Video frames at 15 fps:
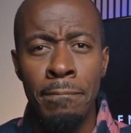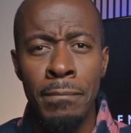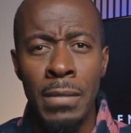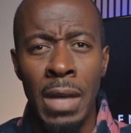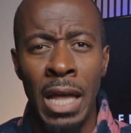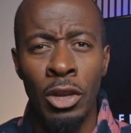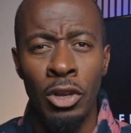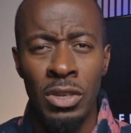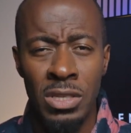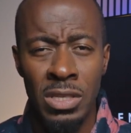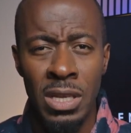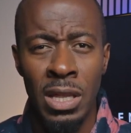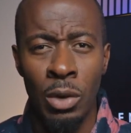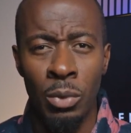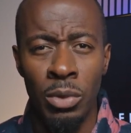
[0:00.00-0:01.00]
And you can
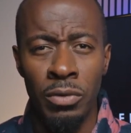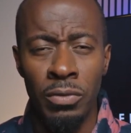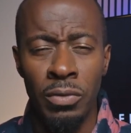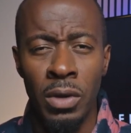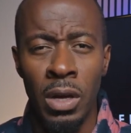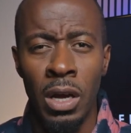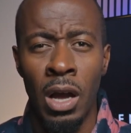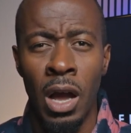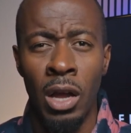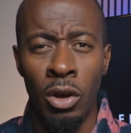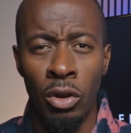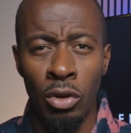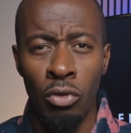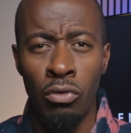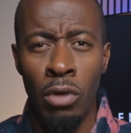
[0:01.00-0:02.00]
see that we've cut it
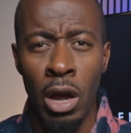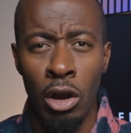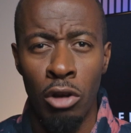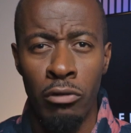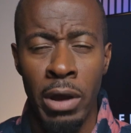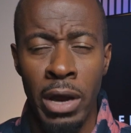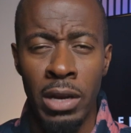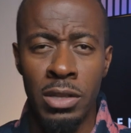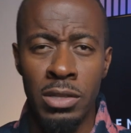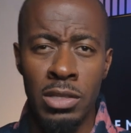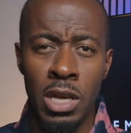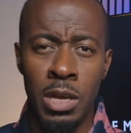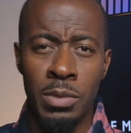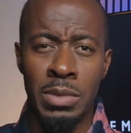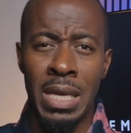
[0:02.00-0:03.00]
on the right grain in
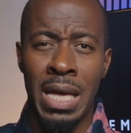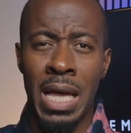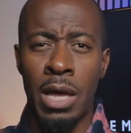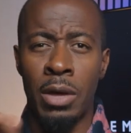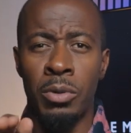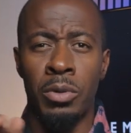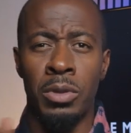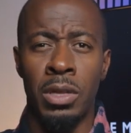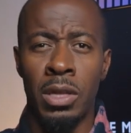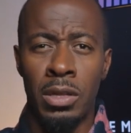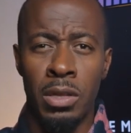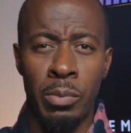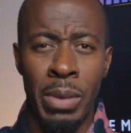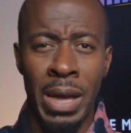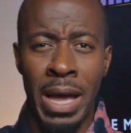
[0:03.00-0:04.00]
terms of how
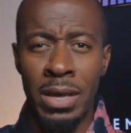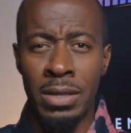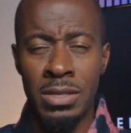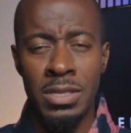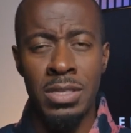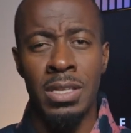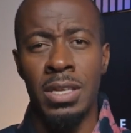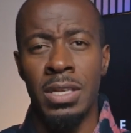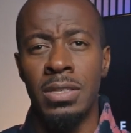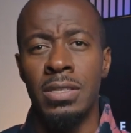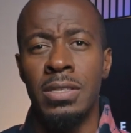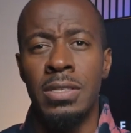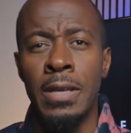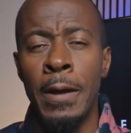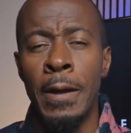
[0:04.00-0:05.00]
the pattern sits.